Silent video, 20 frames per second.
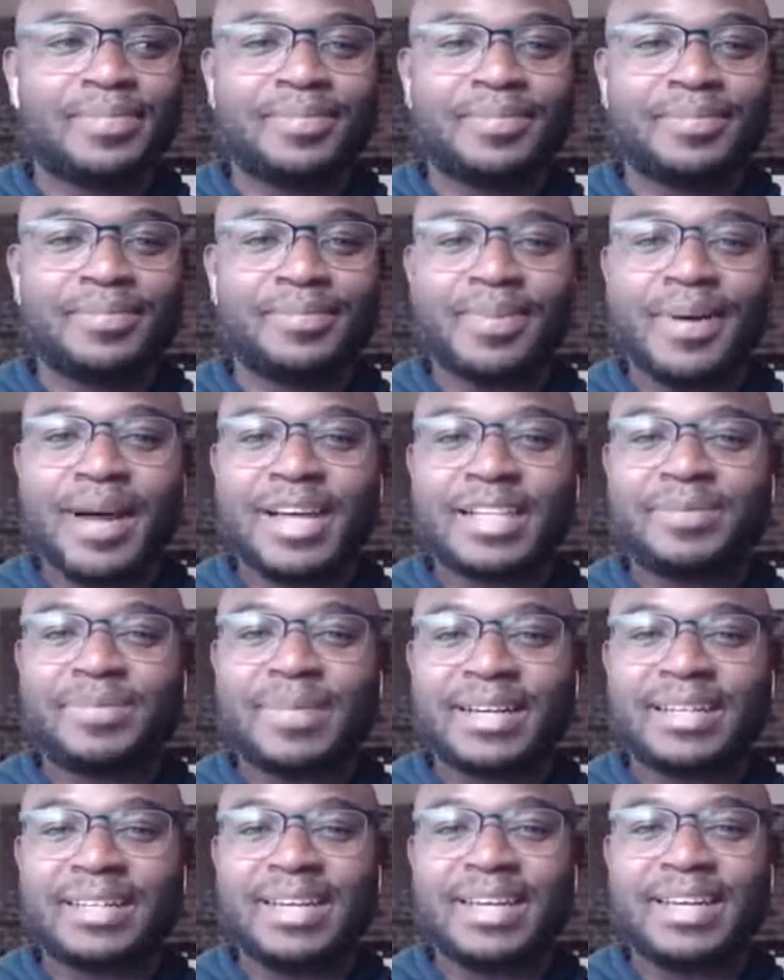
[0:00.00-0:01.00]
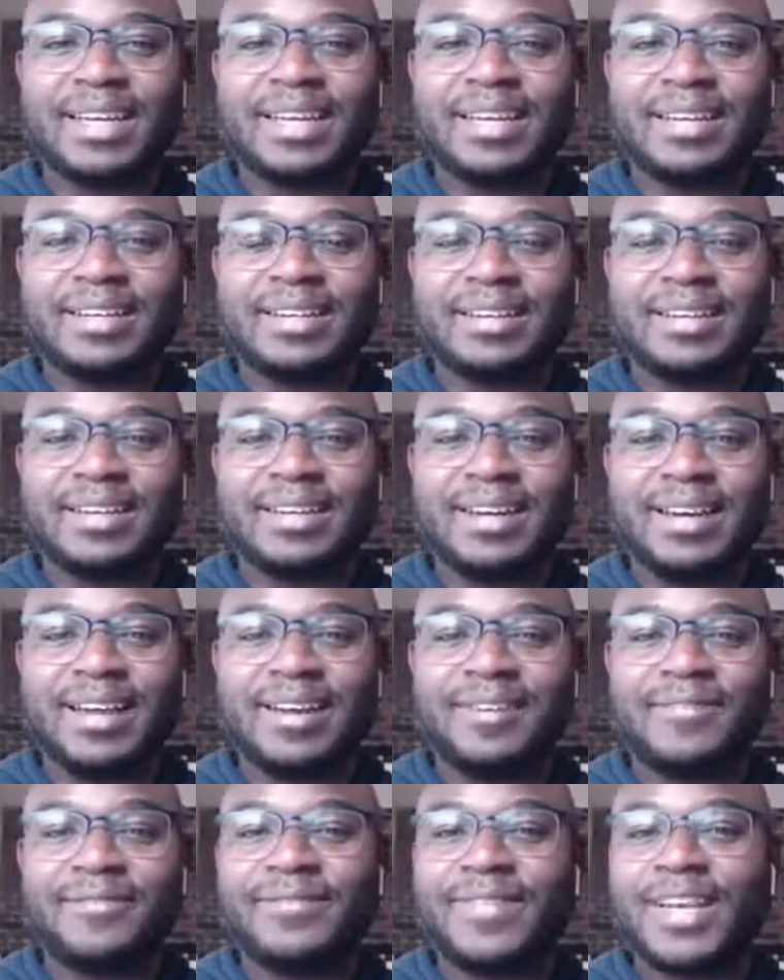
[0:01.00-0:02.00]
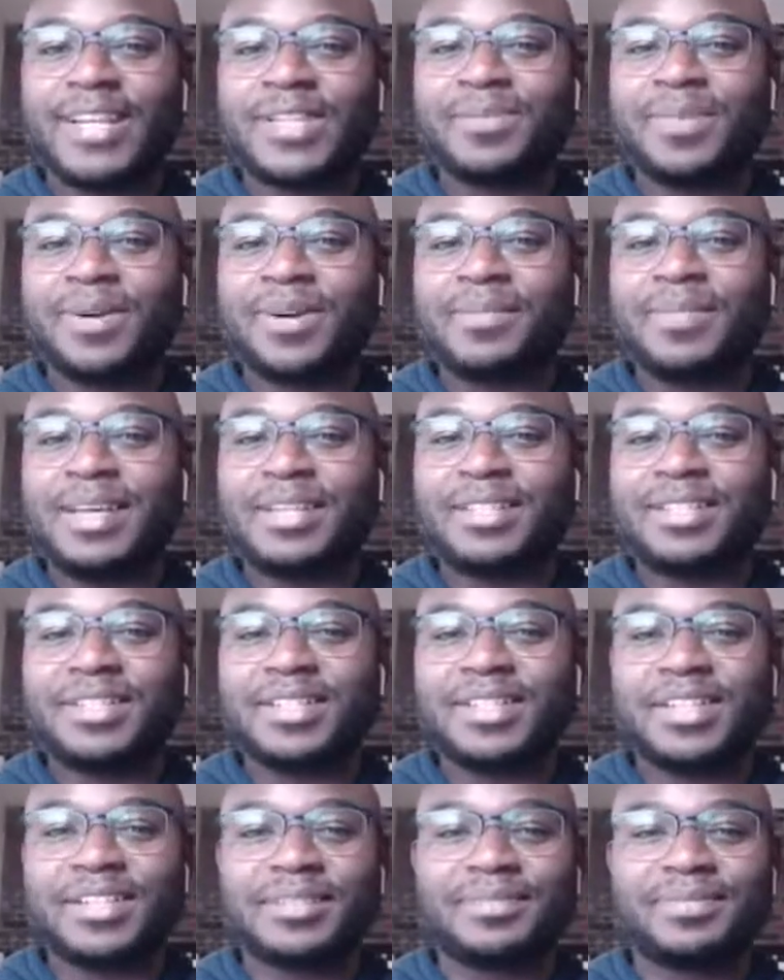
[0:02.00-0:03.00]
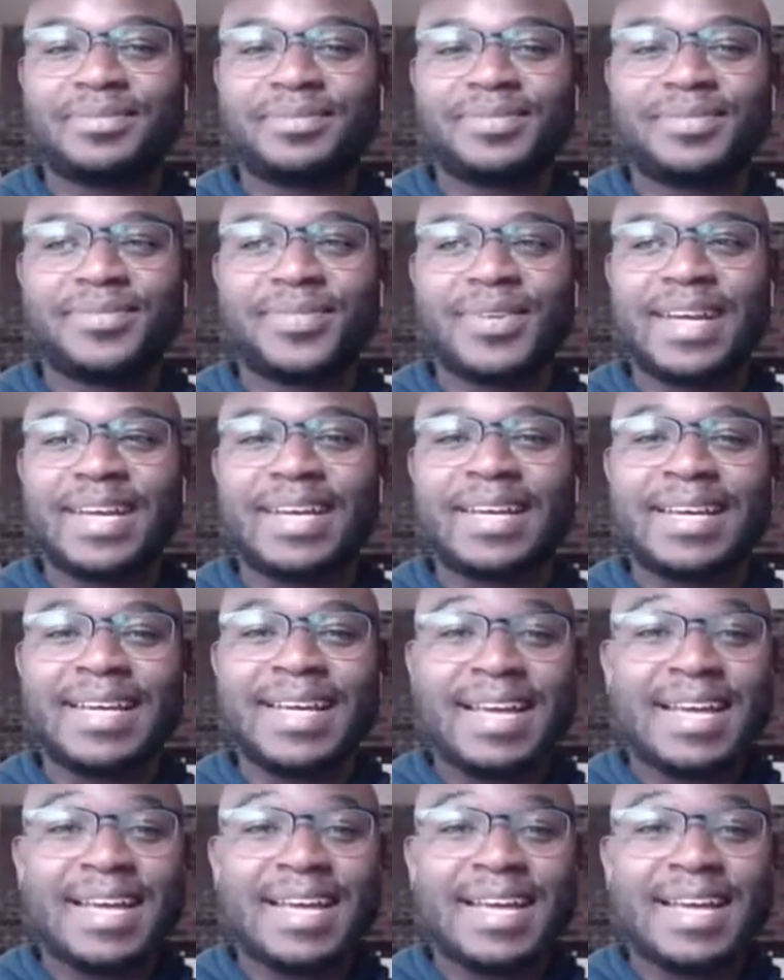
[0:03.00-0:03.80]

prospecting and Facebook messaging, right?